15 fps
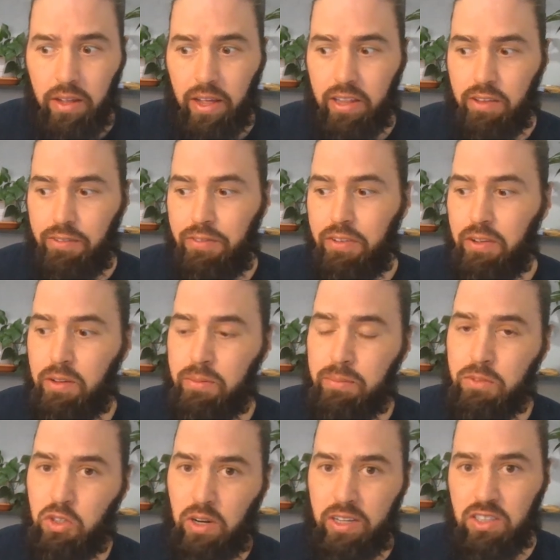And the film
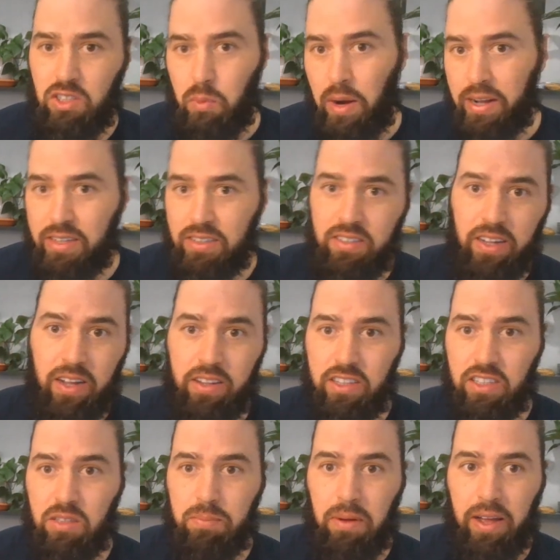tries to reconcile
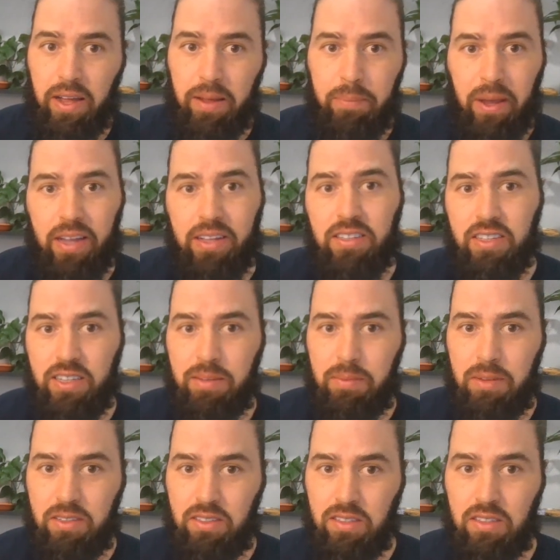this by painting him
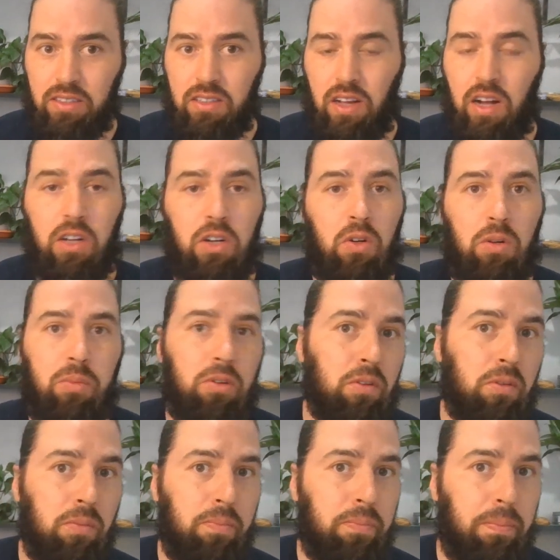as this
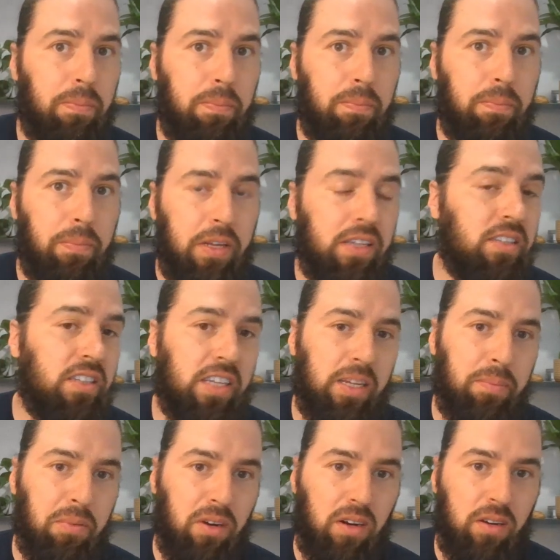honorable
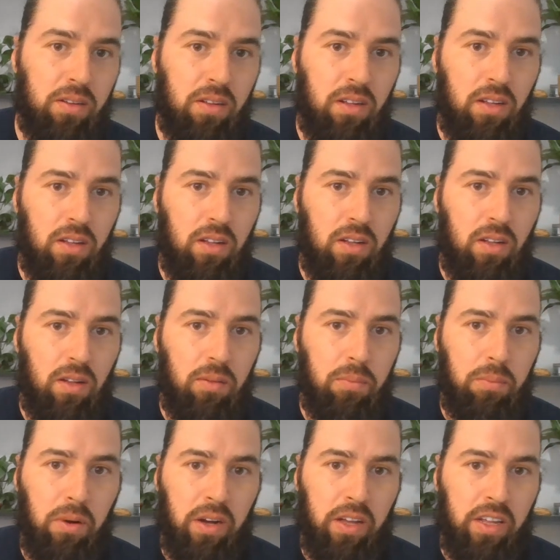peacekeeper.
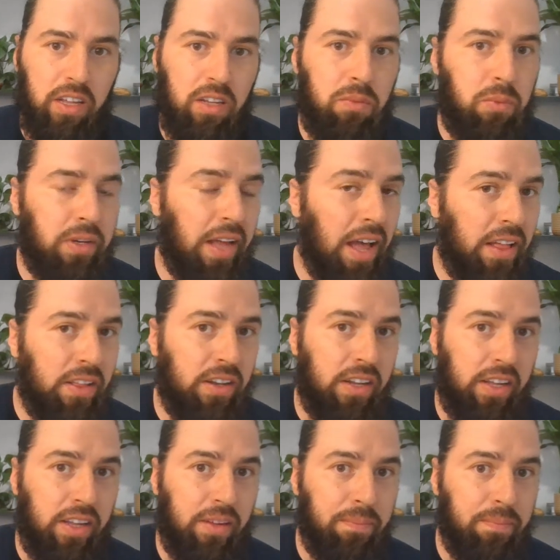But in
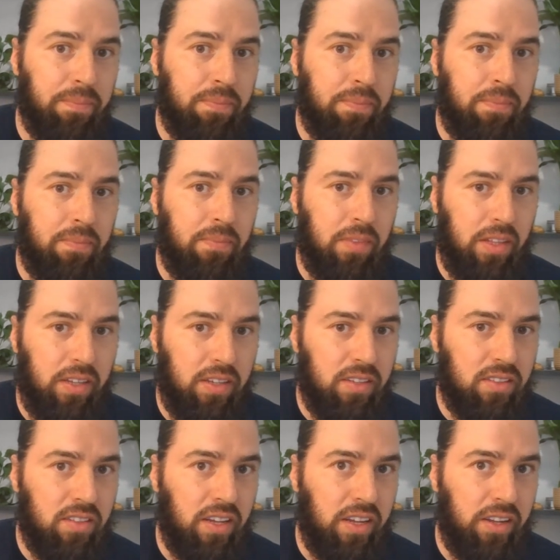reality,
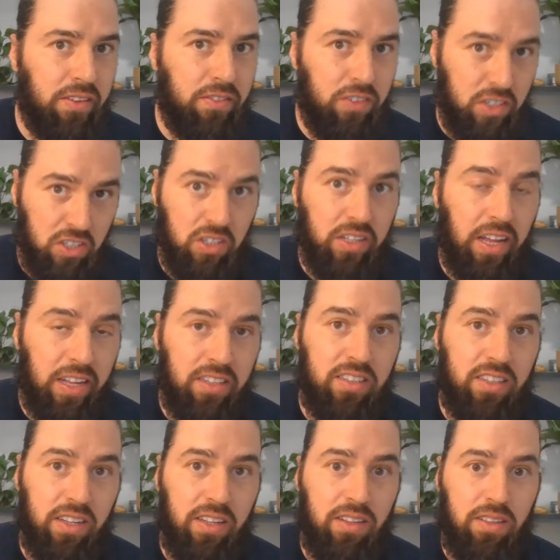he's a
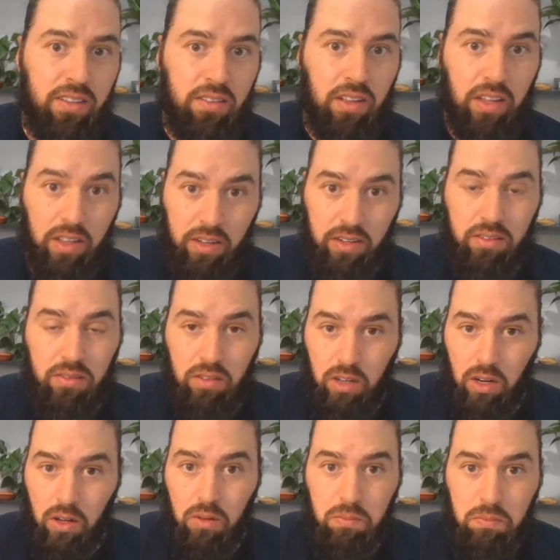vigilante and,
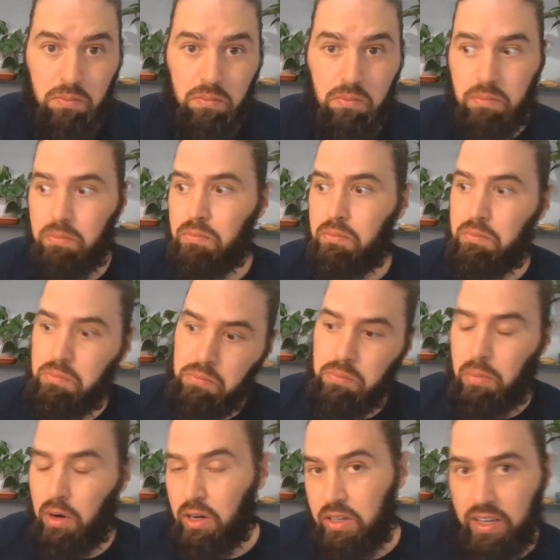
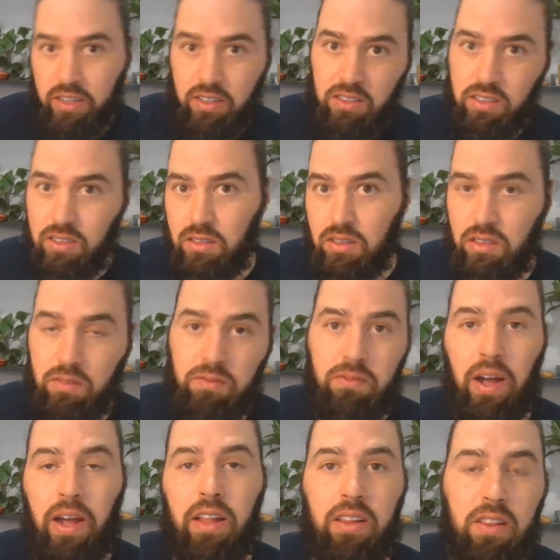partakes in some
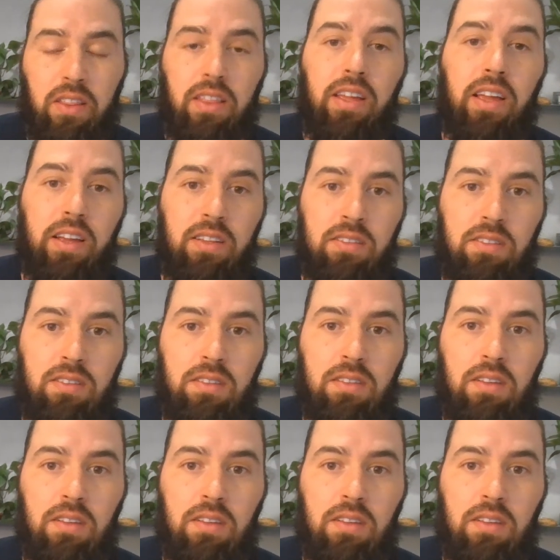violent things.